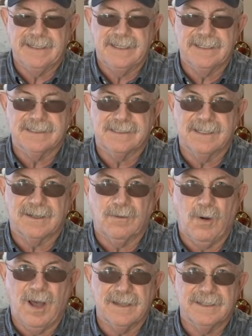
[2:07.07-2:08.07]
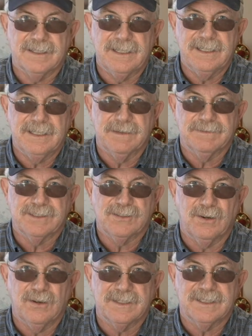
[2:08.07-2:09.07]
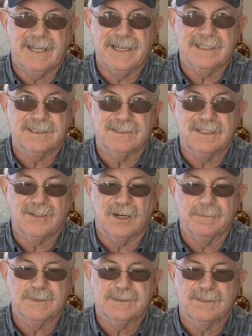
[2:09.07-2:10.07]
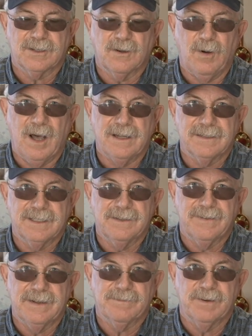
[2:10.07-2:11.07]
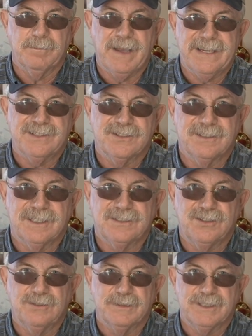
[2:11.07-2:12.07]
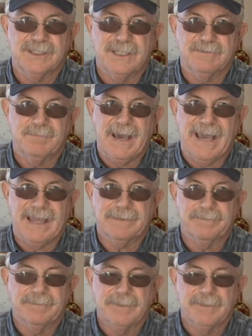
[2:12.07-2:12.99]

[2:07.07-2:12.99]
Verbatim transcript: is the quality of a soil test determines the quality of information that you receive back.